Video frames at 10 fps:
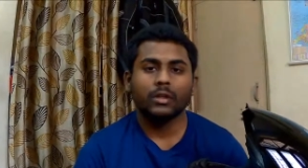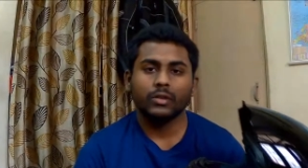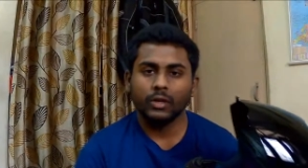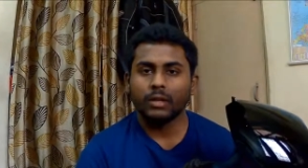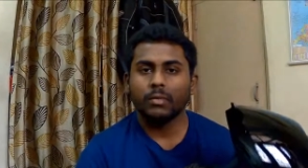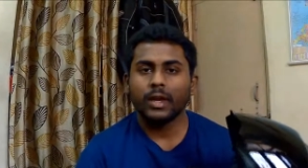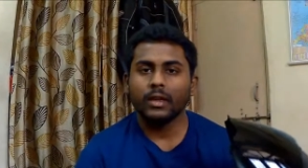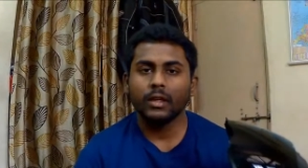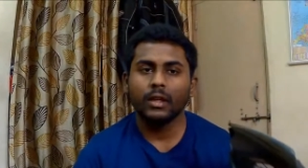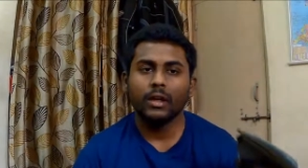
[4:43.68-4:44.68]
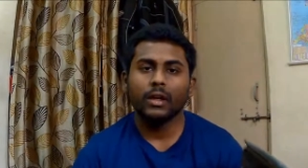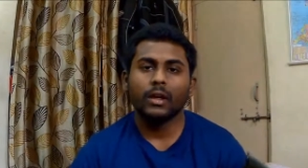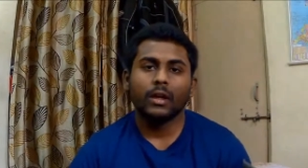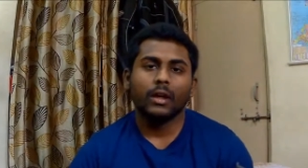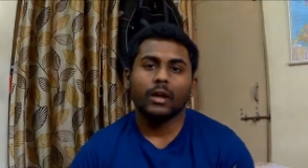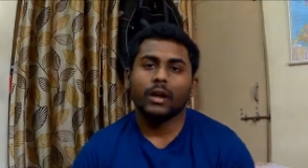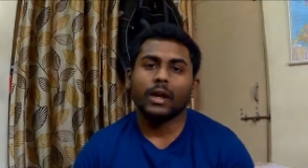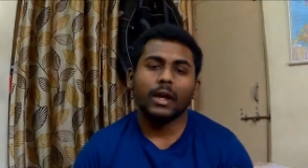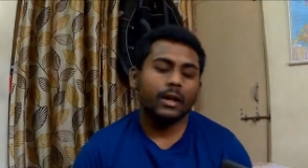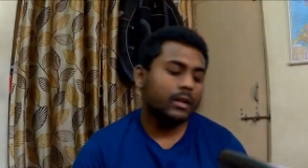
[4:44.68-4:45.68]
you can buy
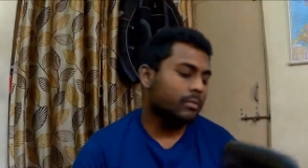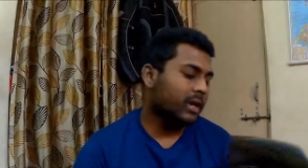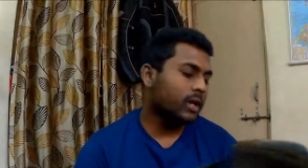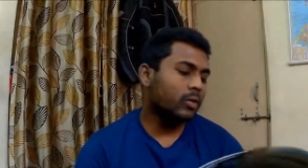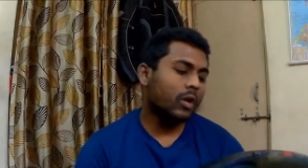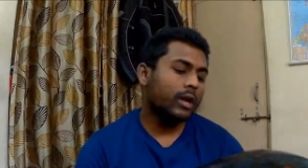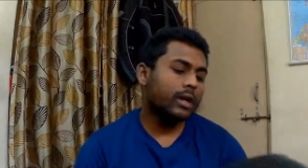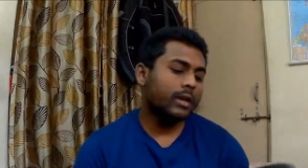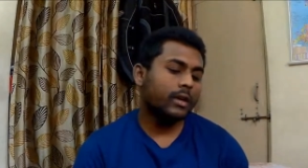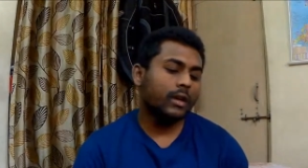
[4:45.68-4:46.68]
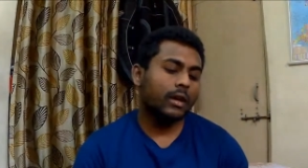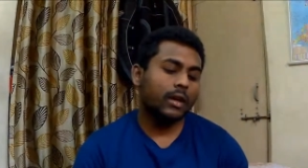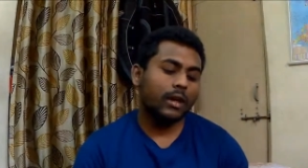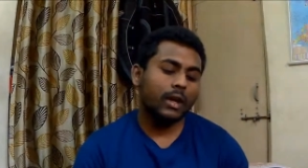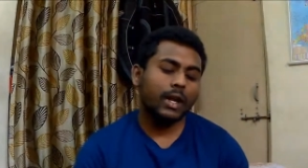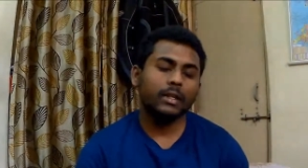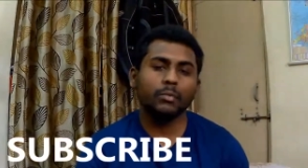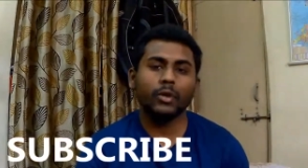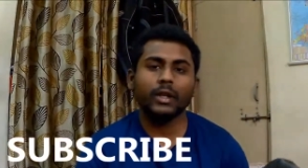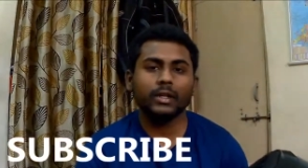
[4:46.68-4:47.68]
and the build quality and the
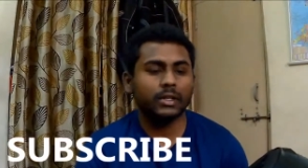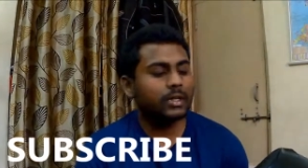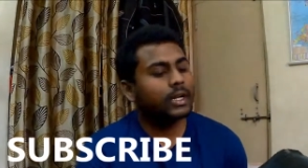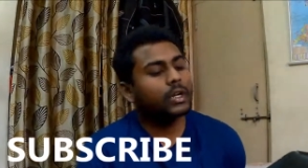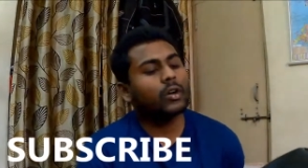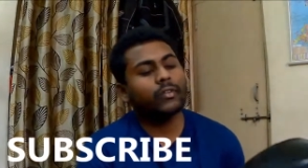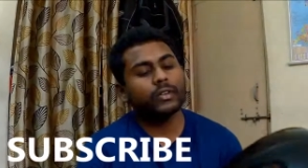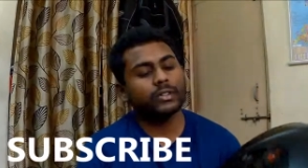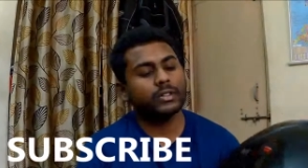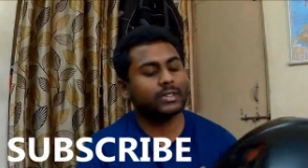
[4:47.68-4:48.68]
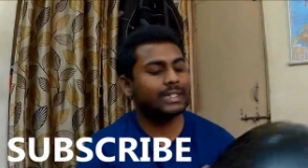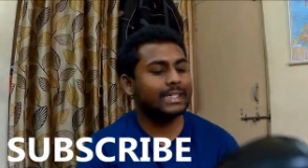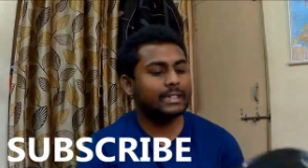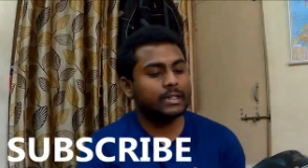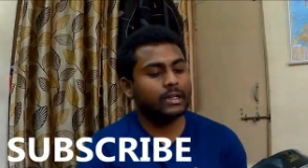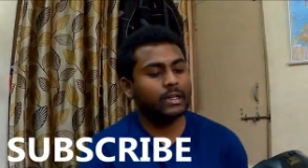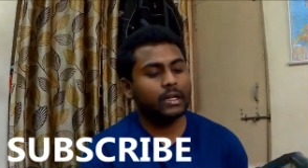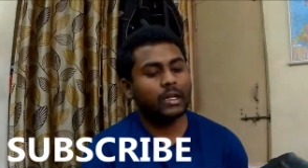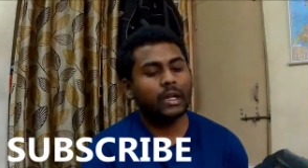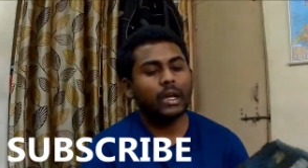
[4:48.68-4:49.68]
protection that it offers is decent
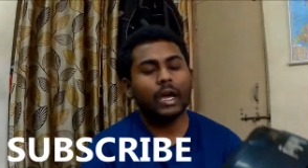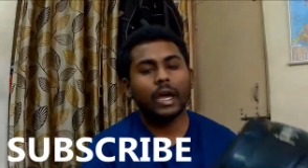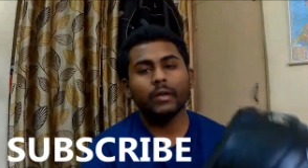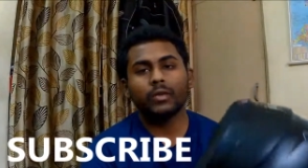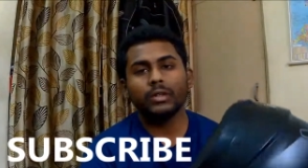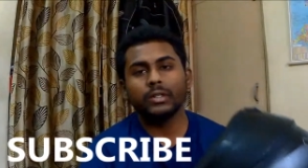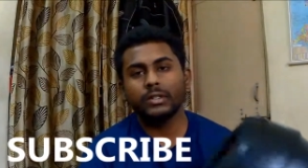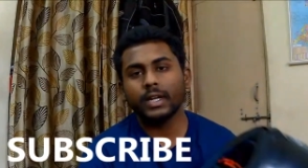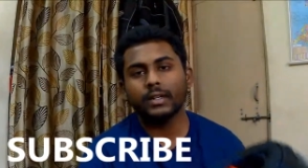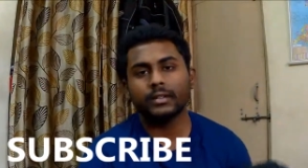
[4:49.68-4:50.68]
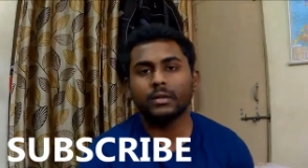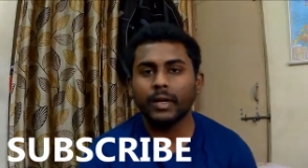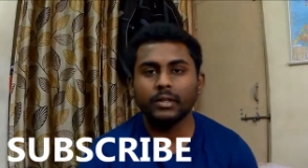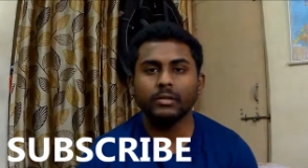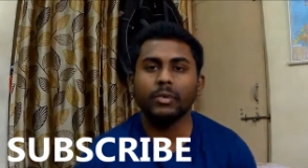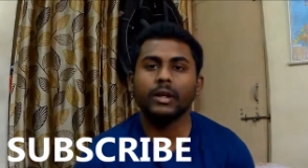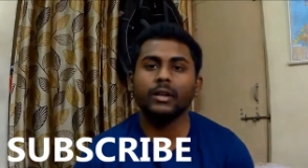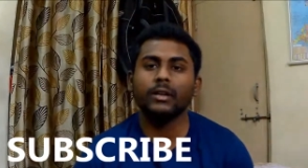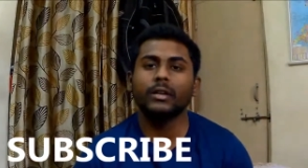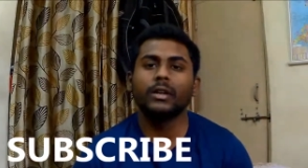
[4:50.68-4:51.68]
I wouldn't say it is the best
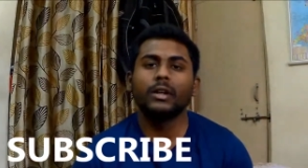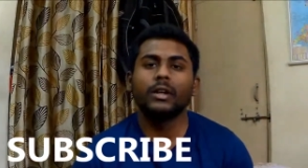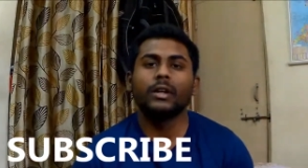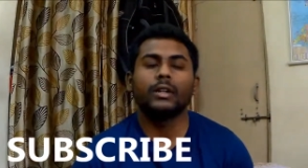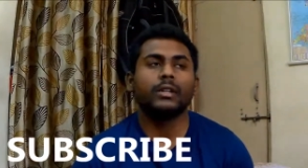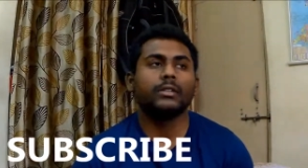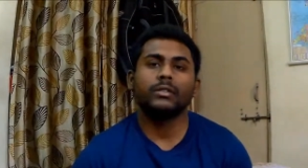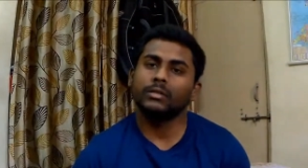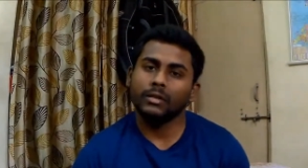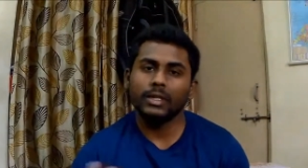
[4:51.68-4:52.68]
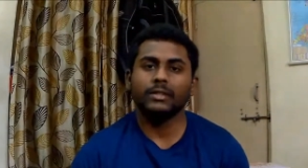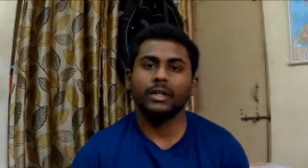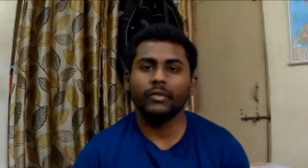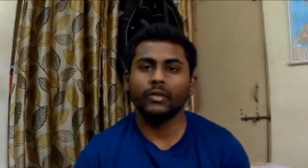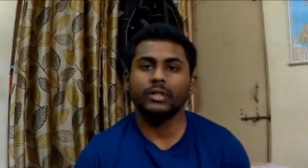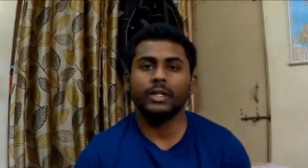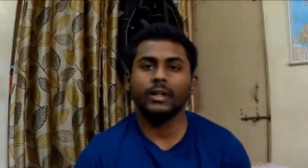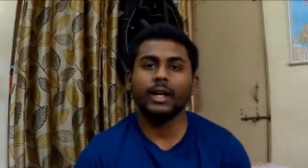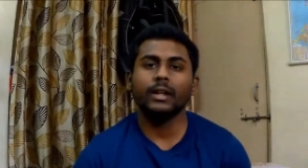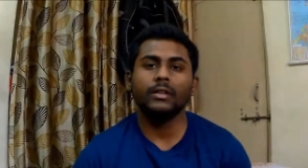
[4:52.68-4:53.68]
but it is decent for city
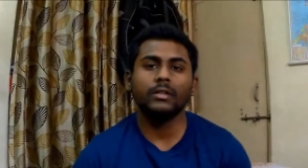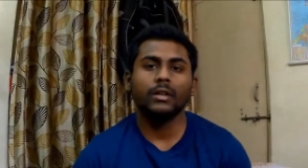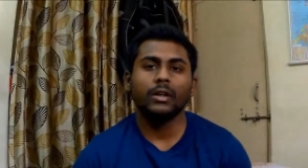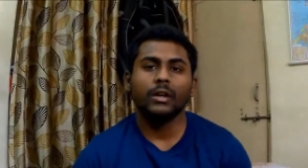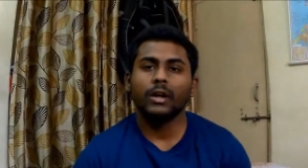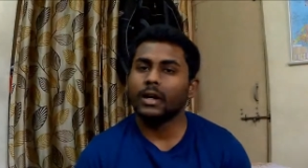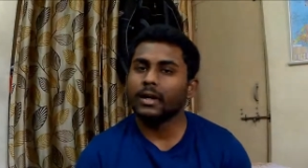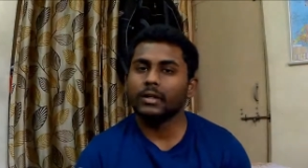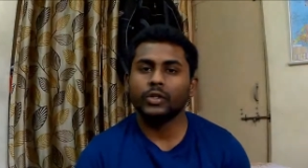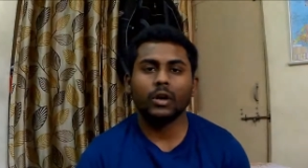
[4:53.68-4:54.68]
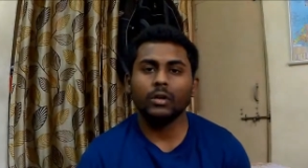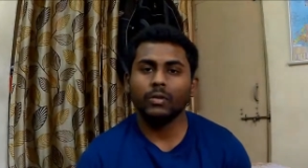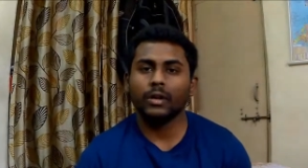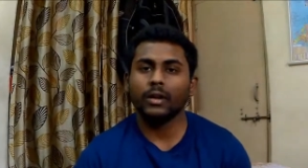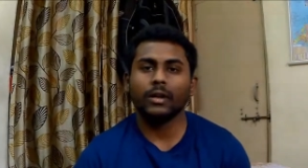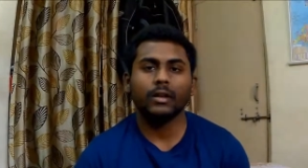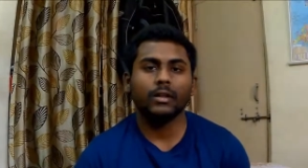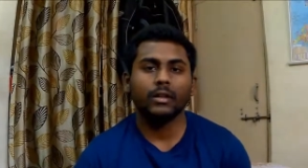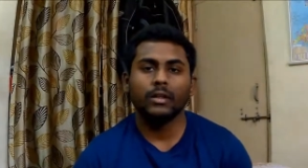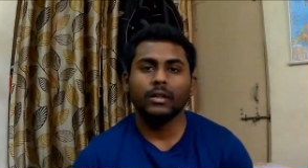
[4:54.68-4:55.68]
rides and short weekend
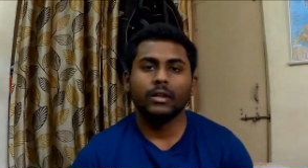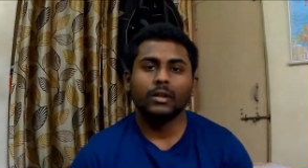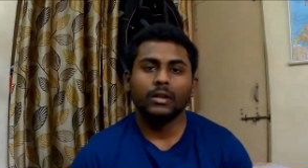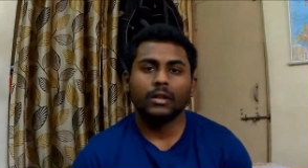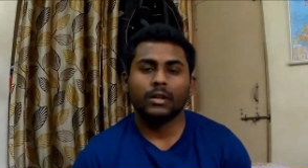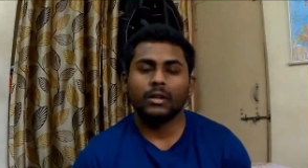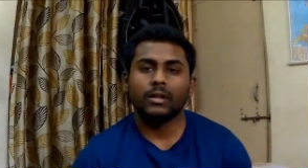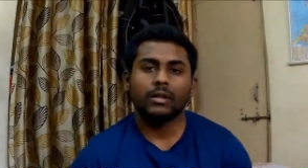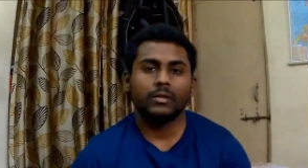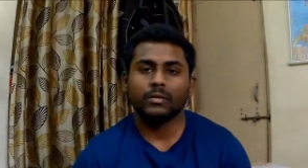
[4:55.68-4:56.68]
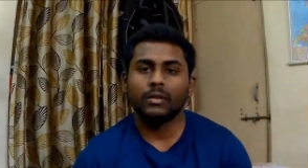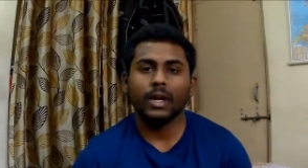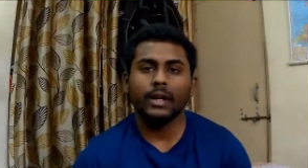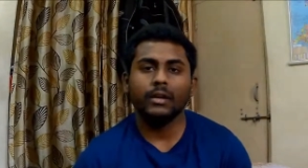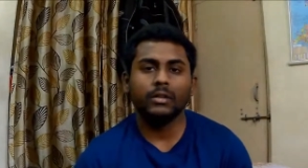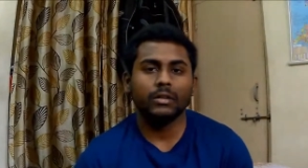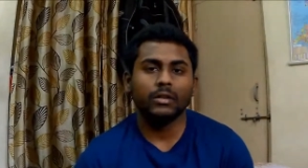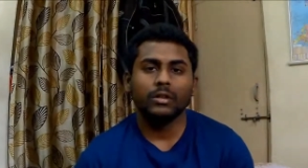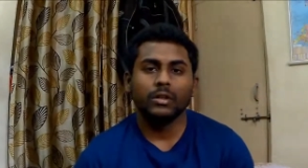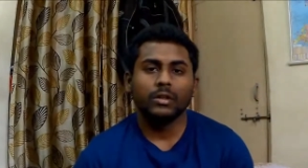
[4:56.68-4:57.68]
uh, rides
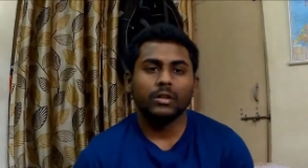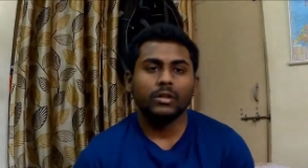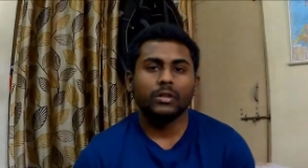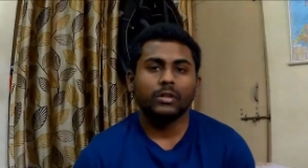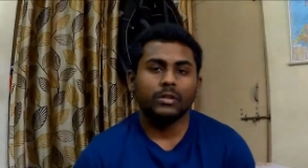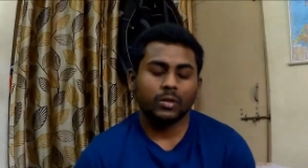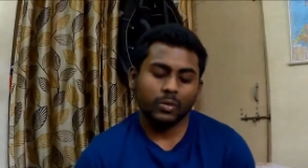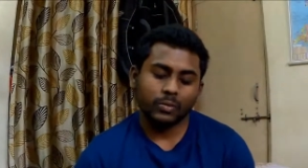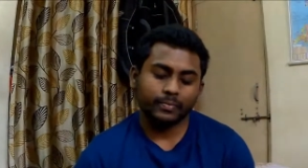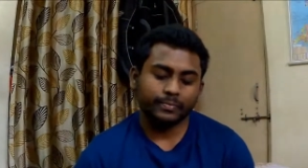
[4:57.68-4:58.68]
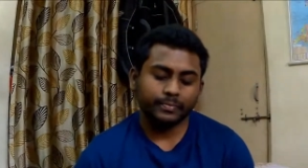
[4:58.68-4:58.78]
so